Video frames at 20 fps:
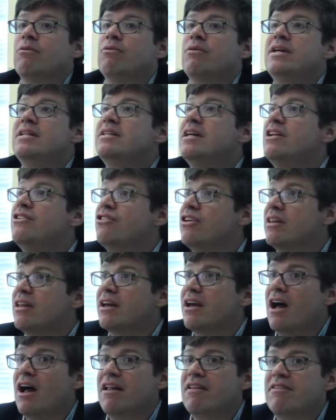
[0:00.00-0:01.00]
reteaching
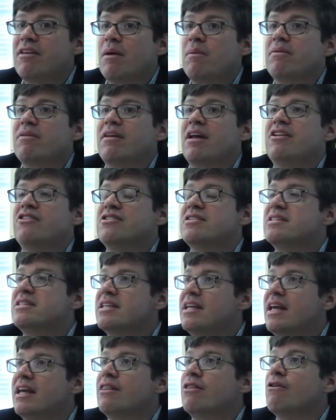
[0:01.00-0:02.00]
the concepts and just
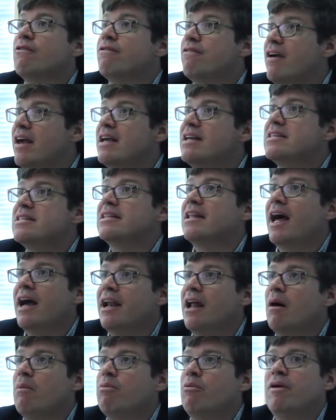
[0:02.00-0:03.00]
seeing their face
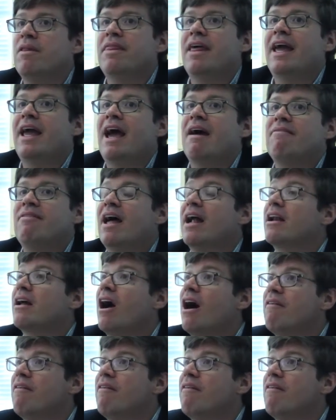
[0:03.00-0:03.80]
light up when they have that